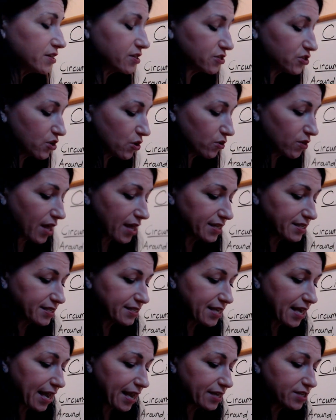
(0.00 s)
So let's
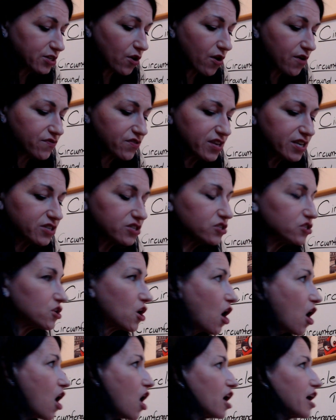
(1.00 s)
say so if this
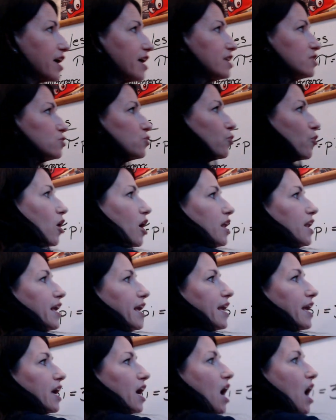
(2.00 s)
dog is
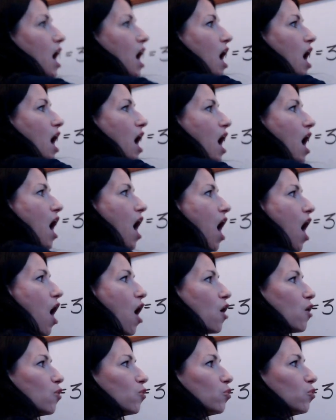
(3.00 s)
running
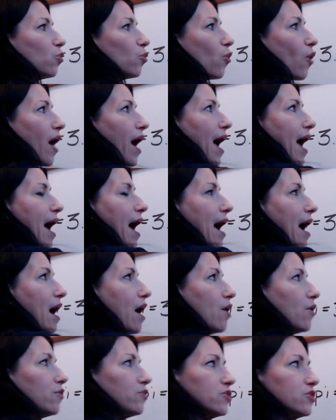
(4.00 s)

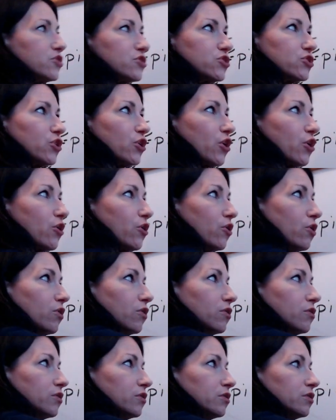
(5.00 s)
around the
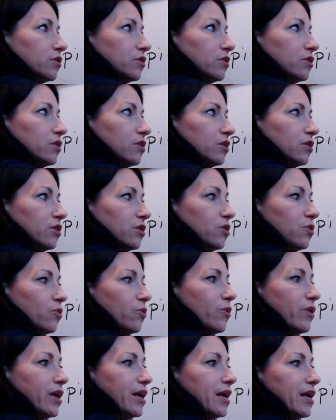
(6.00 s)
circle.
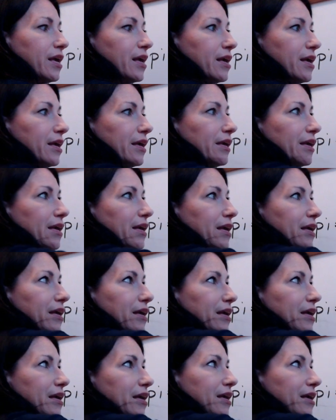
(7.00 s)

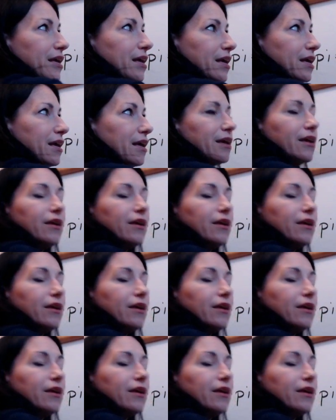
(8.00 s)
Whee!